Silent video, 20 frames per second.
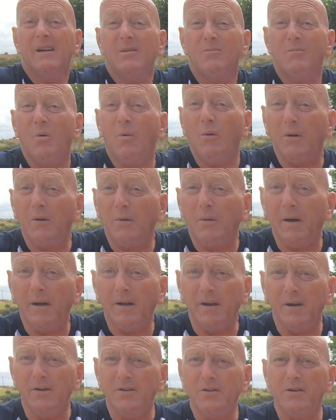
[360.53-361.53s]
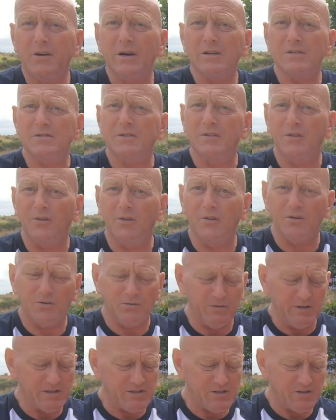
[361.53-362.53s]
But what do I know? You guys have done all the
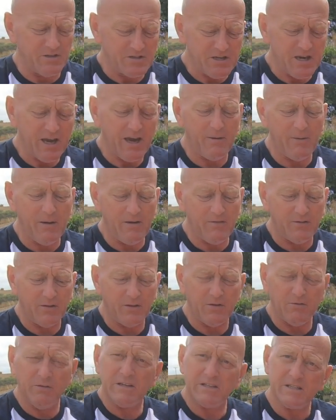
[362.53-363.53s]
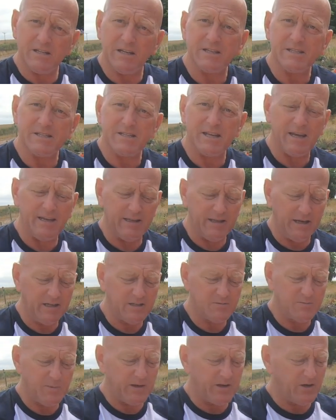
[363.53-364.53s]
research. However, the reason I say that
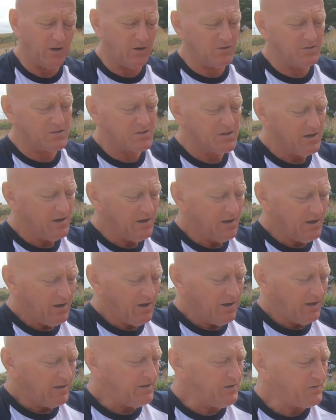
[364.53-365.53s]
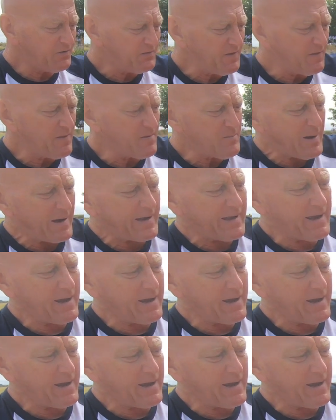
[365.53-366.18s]
is because lifting the bag